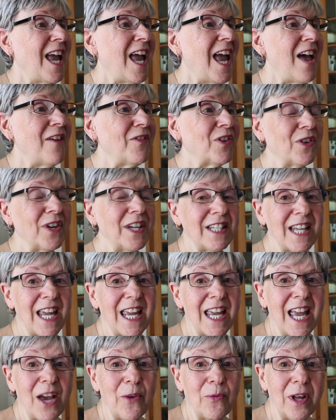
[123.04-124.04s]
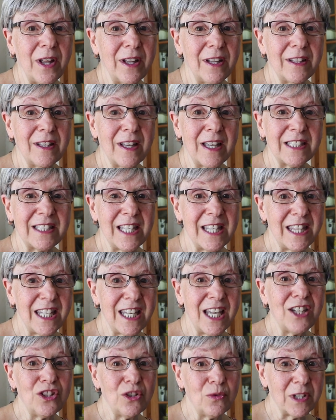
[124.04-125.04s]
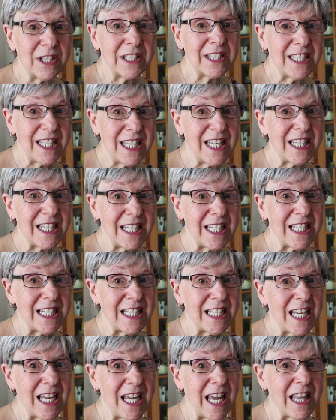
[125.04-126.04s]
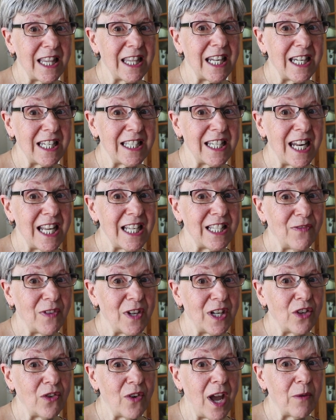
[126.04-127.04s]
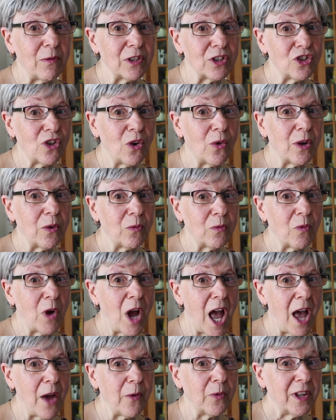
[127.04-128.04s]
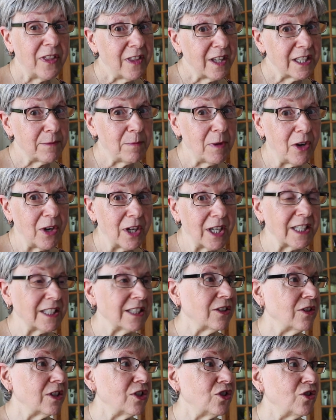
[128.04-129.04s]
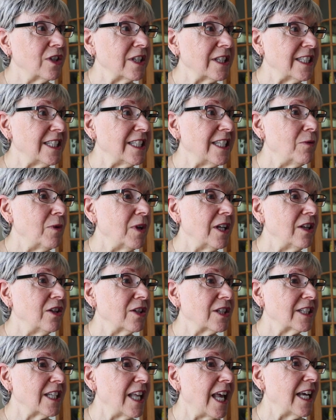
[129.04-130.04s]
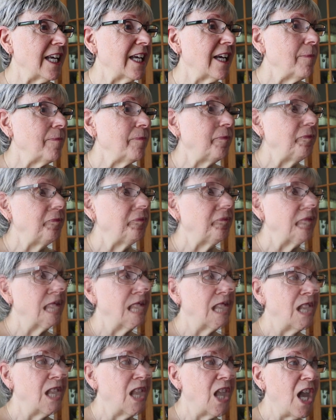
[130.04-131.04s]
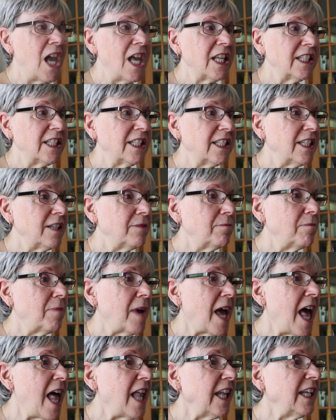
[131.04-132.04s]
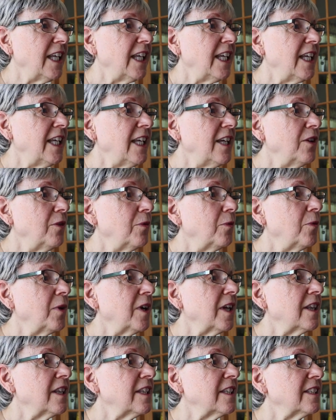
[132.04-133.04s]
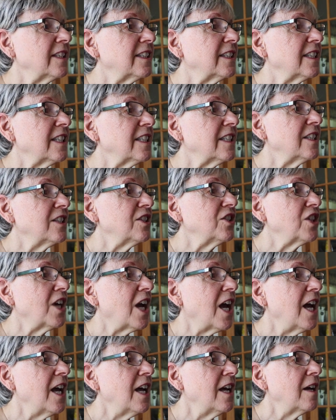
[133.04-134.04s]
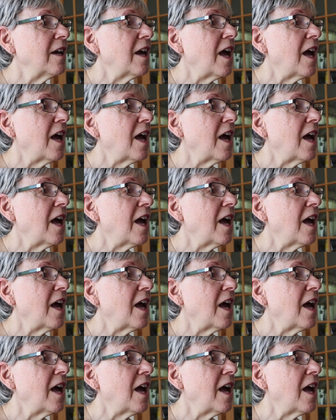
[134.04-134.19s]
Have a great day. Well, Cynthia, you will see it in today's video. I will show it raw with asparagus so that you can see what it looks like." Lost in Bali with Sinja